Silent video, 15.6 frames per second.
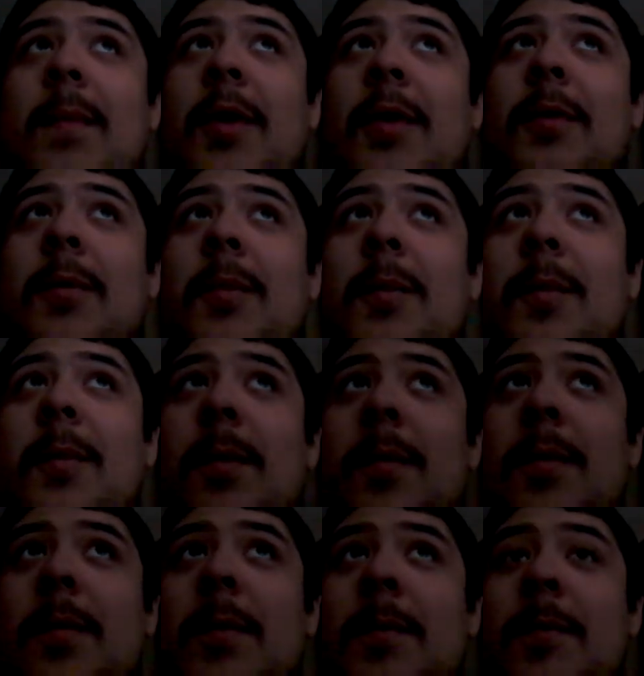
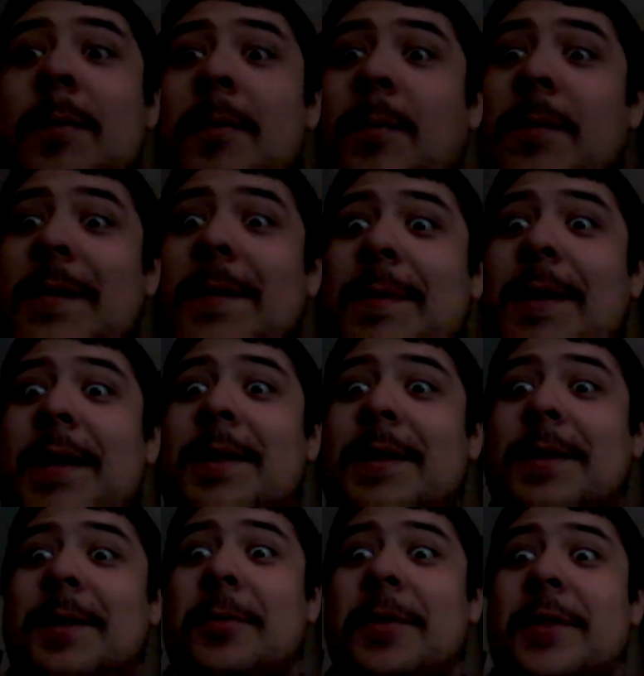Oh. Getting
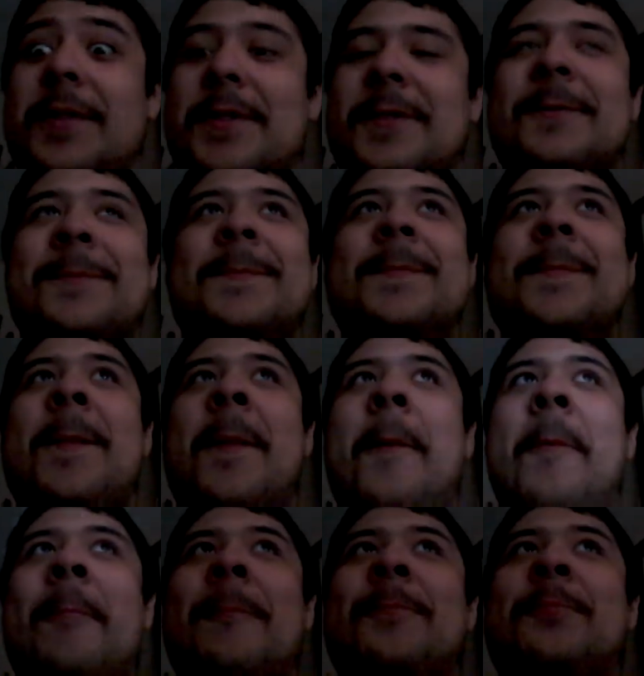serious.
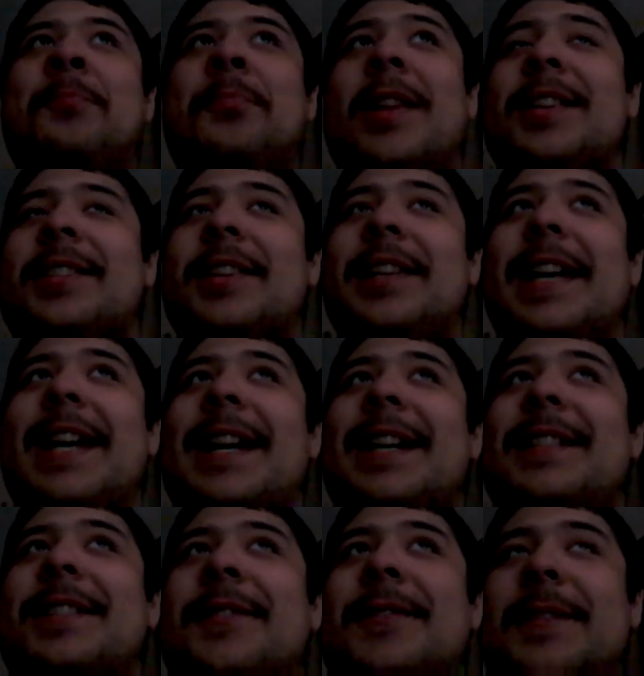So
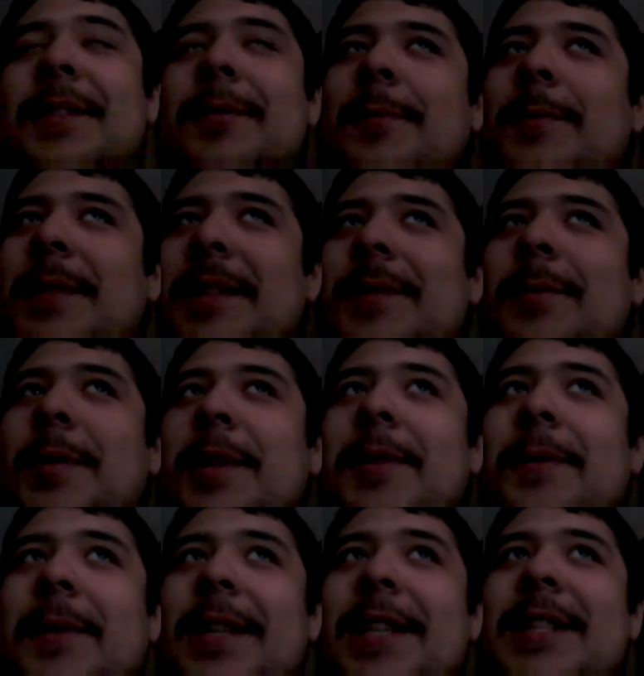yeah, it's, it's it's
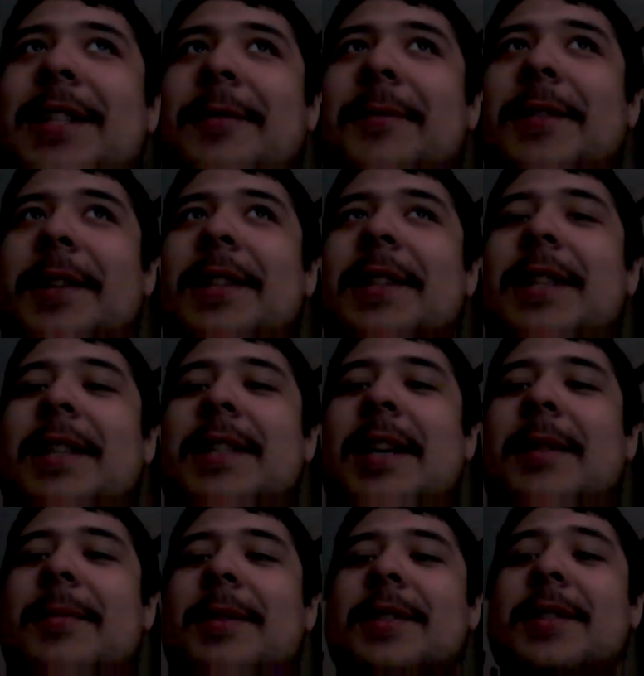pretty funny. Some funny things
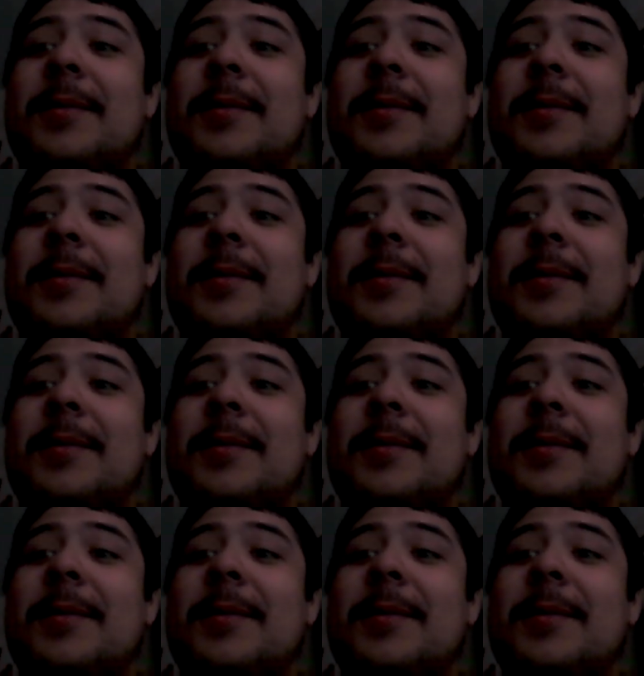happen.